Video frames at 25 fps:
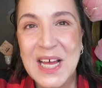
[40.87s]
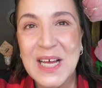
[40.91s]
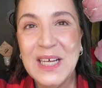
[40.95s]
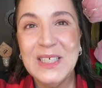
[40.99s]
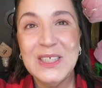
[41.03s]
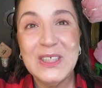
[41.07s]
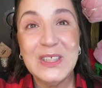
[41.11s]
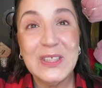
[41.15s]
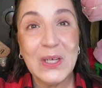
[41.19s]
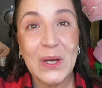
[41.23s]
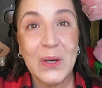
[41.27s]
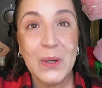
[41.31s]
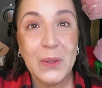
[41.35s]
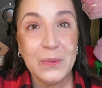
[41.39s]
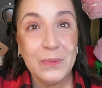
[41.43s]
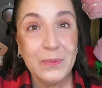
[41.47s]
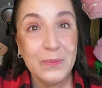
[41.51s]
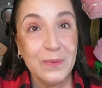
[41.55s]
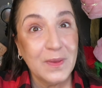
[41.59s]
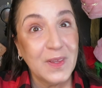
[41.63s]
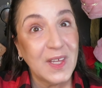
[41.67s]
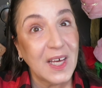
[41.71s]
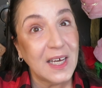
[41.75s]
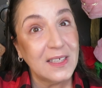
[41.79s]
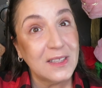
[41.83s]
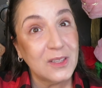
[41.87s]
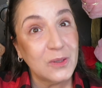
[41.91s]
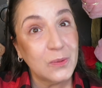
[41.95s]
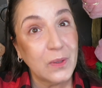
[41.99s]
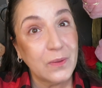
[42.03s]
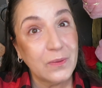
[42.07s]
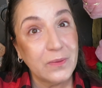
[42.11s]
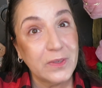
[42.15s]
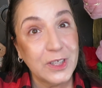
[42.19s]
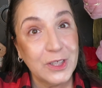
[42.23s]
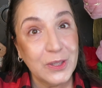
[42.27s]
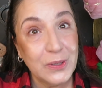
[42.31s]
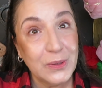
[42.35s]
So that's what
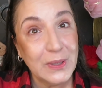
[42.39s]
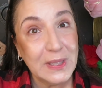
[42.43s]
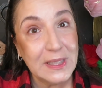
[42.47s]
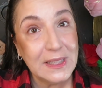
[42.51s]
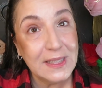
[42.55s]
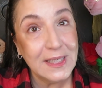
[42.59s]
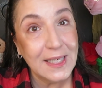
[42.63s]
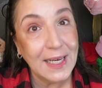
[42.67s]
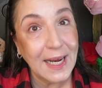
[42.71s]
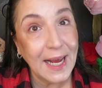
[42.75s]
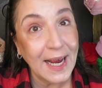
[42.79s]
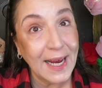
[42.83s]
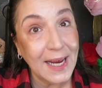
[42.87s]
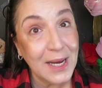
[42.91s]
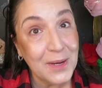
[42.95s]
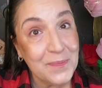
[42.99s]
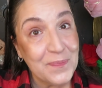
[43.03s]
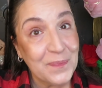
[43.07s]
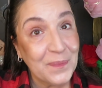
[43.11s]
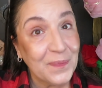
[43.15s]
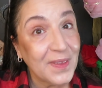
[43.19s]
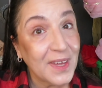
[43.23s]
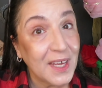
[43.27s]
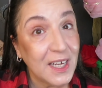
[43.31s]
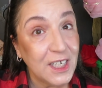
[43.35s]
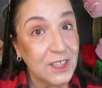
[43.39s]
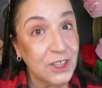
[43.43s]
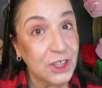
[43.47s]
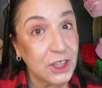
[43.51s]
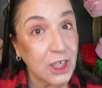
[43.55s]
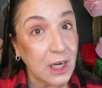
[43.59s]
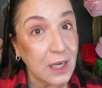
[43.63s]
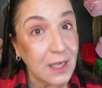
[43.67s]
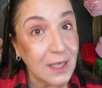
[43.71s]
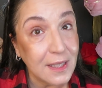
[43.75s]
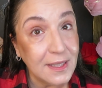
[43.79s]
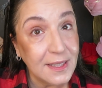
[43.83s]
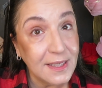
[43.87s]
we're doing today,
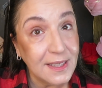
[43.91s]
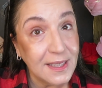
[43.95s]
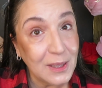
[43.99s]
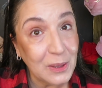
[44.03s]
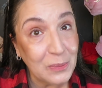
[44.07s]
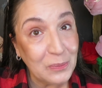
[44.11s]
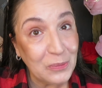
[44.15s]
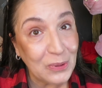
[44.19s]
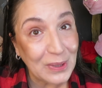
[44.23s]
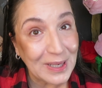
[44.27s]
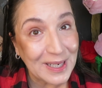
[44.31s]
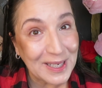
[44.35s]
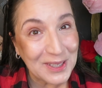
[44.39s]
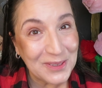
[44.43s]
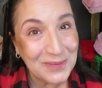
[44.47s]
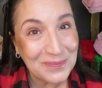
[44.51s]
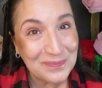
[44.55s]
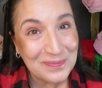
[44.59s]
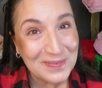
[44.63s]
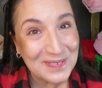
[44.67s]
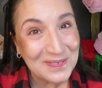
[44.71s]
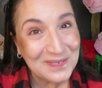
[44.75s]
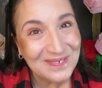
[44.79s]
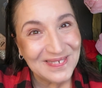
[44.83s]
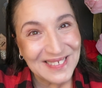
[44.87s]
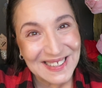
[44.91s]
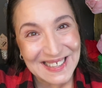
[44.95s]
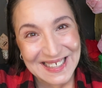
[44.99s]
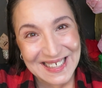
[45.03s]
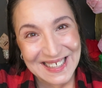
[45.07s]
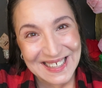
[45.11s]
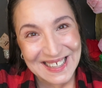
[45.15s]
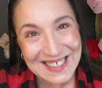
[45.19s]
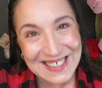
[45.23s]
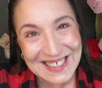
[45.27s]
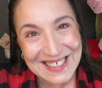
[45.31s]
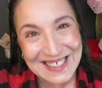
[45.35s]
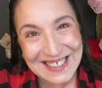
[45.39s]
Charlotte Tilbury.
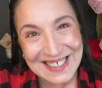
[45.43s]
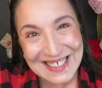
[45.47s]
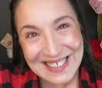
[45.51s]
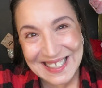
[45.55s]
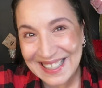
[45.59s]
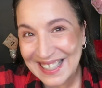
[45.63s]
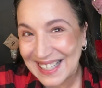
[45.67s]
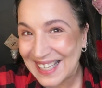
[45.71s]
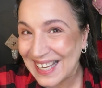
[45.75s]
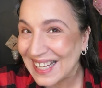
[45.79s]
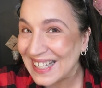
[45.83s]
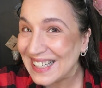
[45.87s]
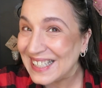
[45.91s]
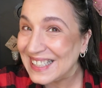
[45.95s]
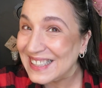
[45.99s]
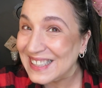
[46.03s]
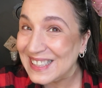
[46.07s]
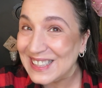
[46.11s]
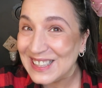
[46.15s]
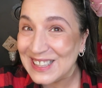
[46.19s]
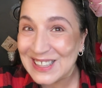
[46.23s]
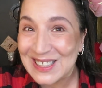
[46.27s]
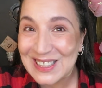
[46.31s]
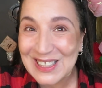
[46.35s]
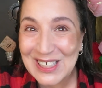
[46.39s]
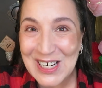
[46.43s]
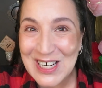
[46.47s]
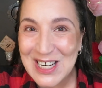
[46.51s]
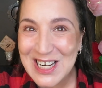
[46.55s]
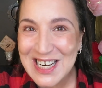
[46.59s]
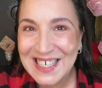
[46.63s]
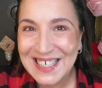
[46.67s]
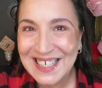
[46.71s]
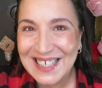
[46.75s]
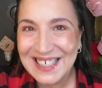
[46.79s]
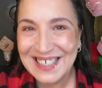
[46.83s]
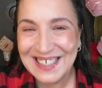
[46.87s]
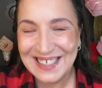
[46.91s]
Let's get
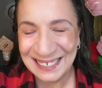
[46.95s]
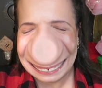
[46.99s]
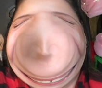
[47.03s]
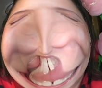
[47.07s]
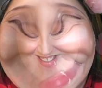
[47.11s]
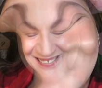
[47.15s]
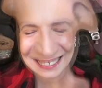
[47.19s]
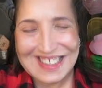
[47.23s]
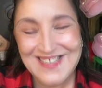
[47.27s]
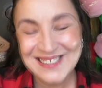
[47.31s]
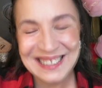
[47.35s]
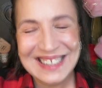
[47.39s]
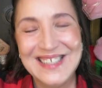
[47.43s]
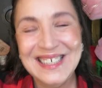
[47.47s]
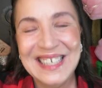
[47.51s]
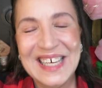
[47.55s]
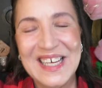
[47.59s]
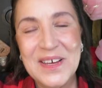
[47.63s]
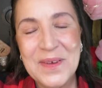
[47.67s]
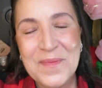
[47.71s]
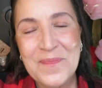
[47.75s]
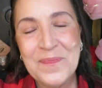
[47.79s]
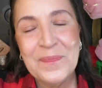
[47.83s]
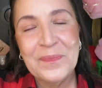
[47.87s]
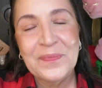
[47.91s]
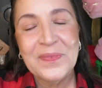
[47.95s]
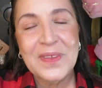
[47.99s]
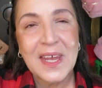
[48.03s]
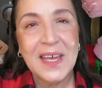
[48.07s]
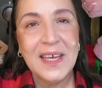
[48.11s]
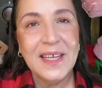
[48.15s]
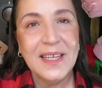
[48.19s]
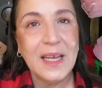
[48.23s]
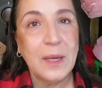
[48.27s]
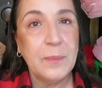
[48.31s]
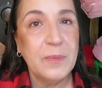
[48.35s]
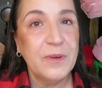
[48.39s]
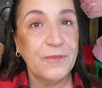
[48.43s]
started.
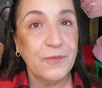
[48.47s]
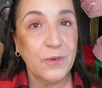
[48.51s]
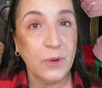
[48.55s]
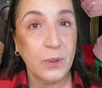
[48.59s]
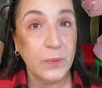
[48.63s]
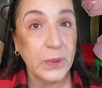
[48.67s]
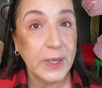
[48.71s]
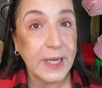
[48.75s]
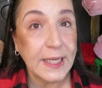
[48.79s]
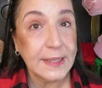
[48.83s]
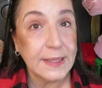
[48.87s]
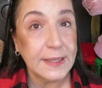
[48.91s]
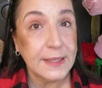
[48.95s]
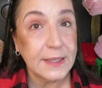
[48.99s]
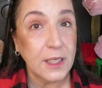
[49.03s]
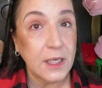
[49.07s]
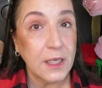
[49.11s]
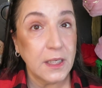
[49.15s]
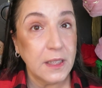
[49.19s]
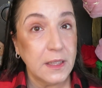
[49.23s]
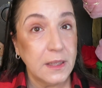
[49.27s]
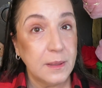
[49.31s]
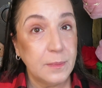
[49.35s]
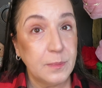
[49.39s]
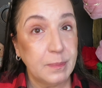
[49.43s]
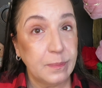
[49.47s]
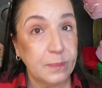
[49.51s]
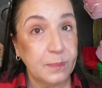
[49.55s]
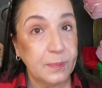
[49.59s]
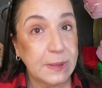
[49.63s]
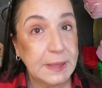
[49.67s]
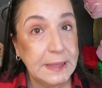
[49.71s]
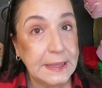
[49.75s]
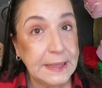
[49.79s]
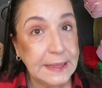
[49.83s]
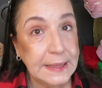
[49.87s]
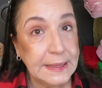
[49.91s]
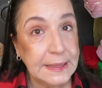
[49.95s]
Now before we get started,
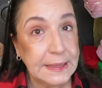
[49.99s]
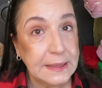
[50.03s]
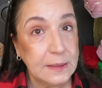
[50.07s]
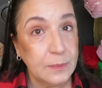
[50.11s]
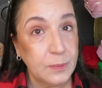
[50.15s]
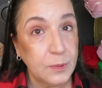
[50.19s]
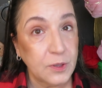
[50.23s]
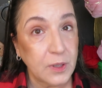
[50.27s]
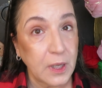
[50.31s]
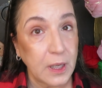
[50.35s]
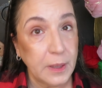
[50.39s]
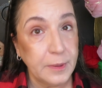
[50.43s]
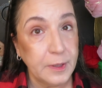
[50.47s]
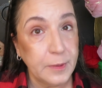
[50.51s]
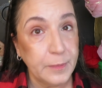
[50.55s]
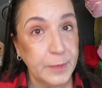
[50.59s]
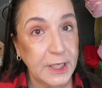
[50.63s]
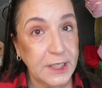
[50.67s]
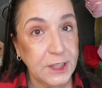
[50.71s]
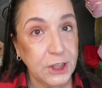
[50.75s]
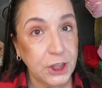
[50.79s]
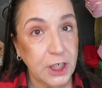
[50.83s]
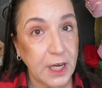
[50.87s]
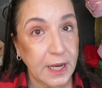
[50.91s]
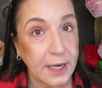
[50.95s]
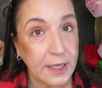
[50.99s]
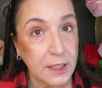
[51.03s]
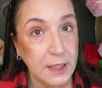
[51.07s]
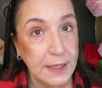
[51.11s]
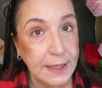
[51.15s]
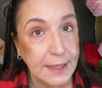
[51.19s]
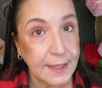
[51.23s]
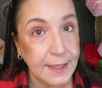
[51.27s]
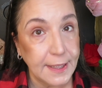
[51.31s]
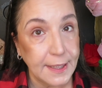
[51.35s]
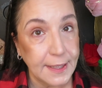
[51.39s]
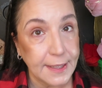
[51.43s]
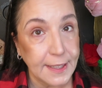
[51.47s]
please subscribe to my channel
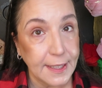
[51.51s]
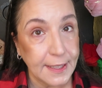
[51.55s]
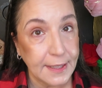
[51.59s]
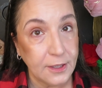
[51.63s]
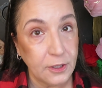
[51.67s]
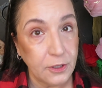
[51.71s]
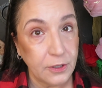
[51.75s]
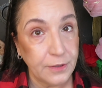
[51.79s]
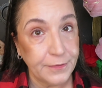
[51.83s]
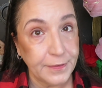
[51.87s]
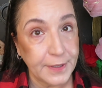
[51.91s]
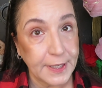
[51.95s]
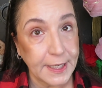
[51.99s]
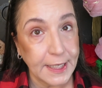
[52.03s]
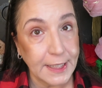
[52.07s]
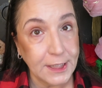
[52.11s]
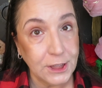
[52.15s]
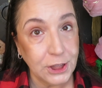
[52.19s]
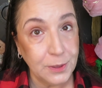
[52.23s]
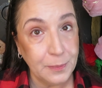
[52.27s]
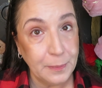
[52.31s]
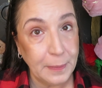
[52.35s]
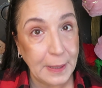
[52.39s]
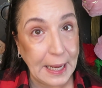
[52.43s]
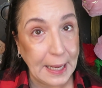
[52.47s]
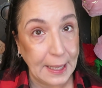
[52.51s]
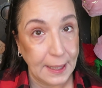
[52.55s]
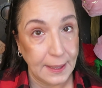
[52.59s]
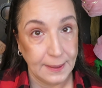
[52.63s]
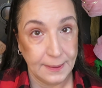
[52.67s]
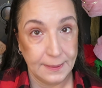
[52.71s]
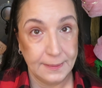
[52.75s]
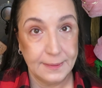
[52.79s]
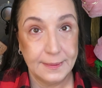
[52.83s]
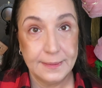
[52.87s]
and hit that notification bell.